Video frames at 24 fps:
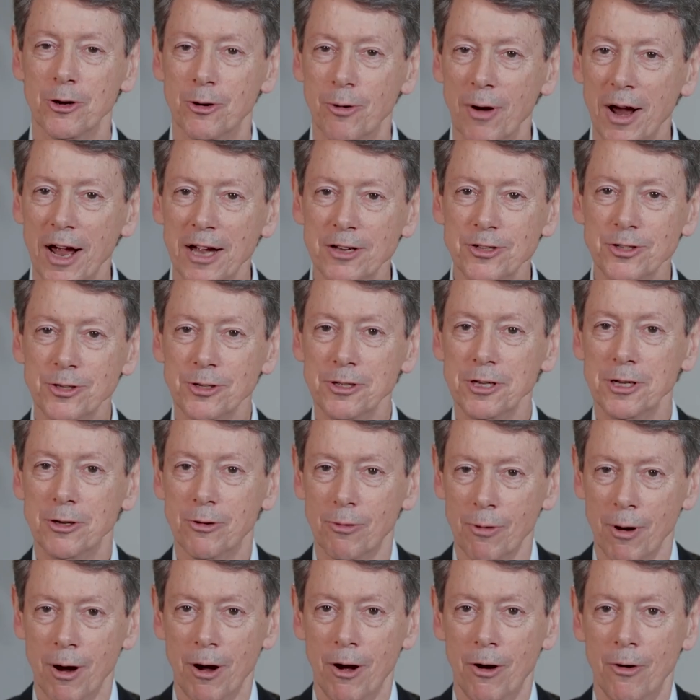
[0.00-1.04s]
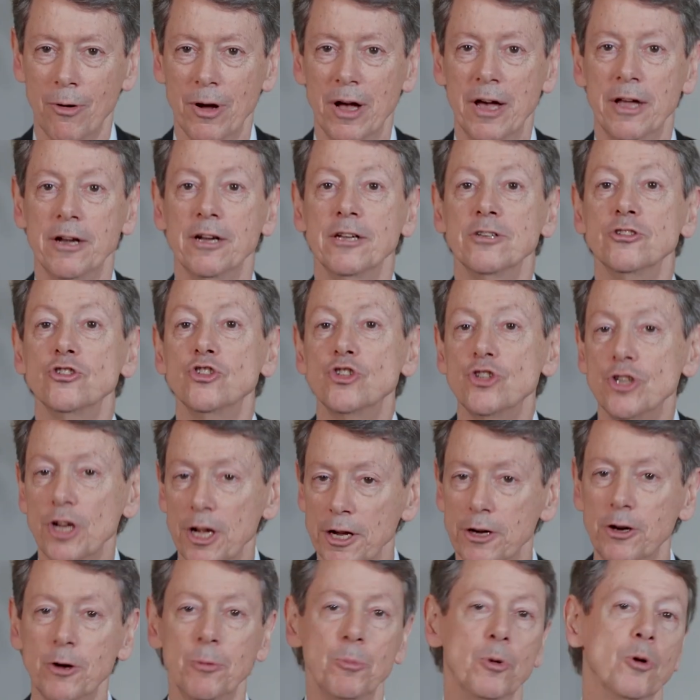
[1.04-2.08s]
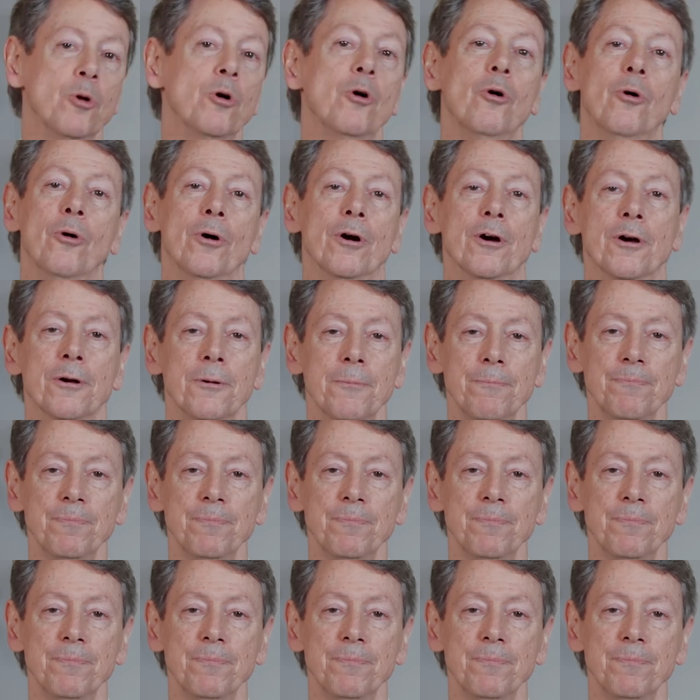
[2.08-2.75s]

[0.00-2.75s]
gradually grow an unshakable core